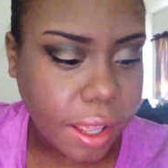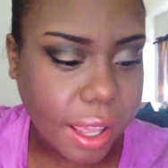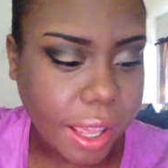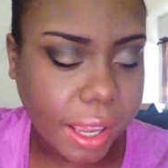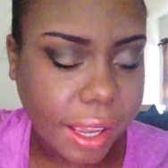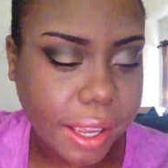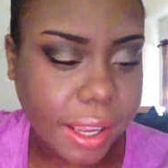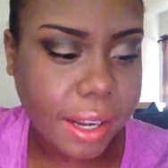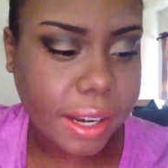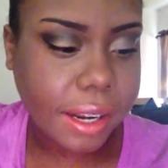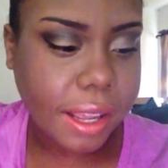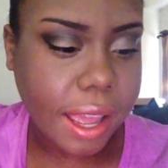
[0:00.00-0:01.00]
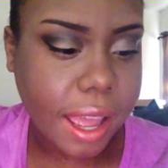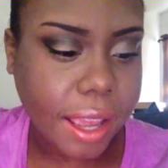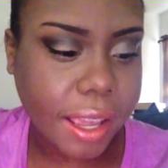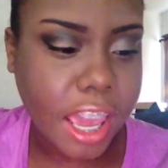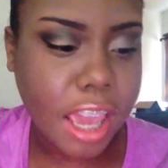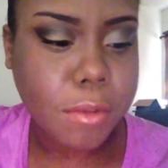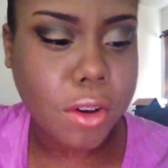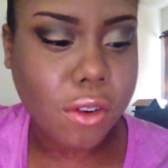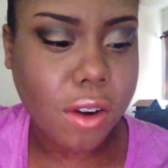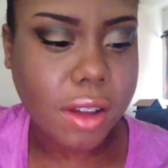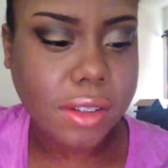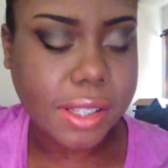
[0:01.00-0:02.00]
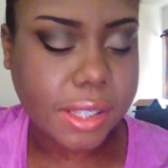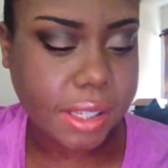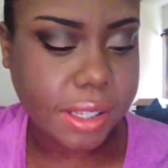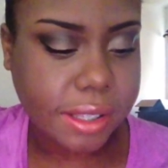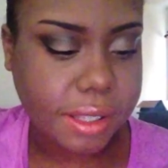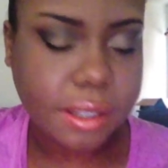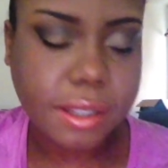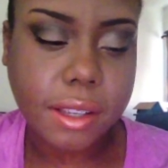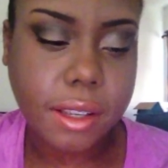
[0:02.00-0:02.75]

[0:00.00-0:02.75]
And I came across this.